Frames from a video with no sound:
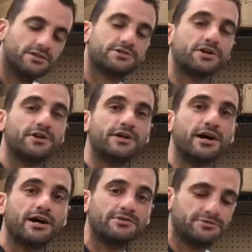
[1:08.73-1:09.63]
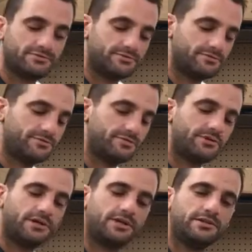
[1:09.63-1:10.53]
Turn it off.
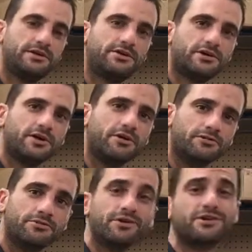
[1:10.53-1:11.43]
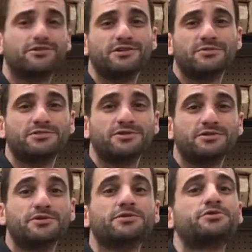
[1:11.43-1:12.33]
And there you go. You can hold up
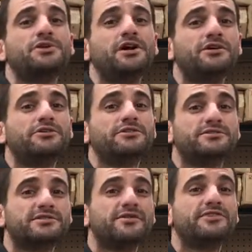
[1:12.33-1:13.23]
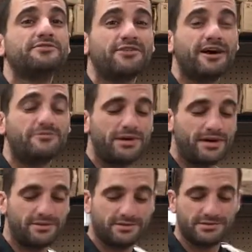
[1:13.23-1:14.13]
to 375
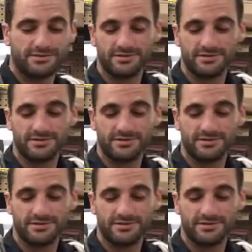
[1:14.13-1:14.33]
pounds.